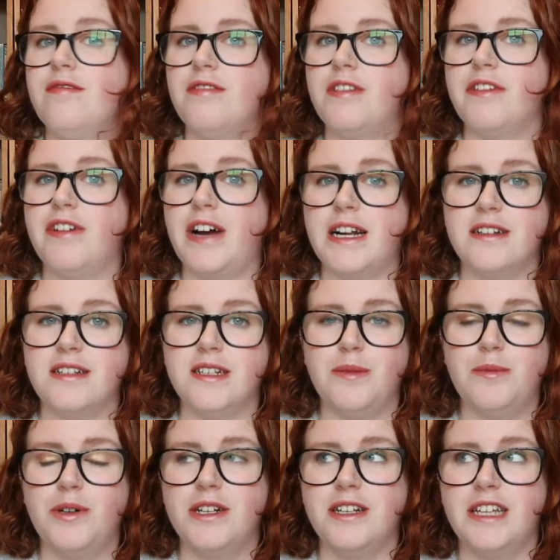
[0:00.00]
the fact
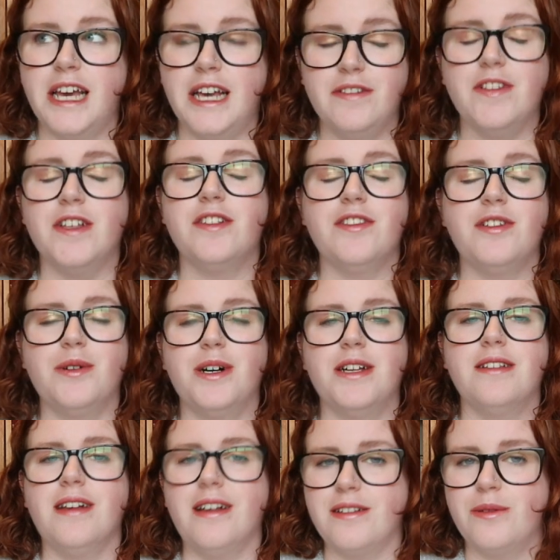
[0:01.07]
someone gave this to
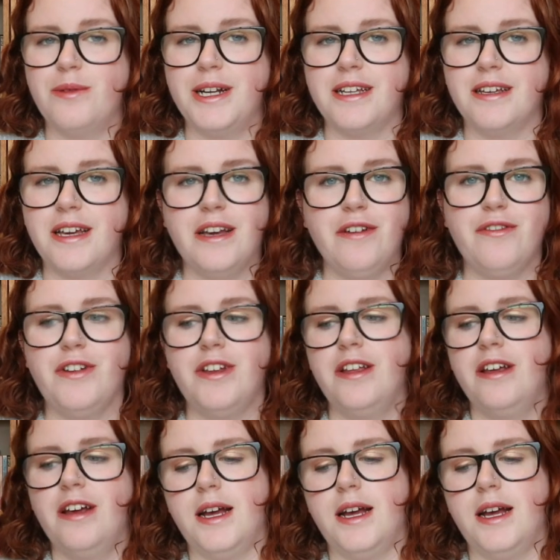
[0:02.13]
us as a wedding gift.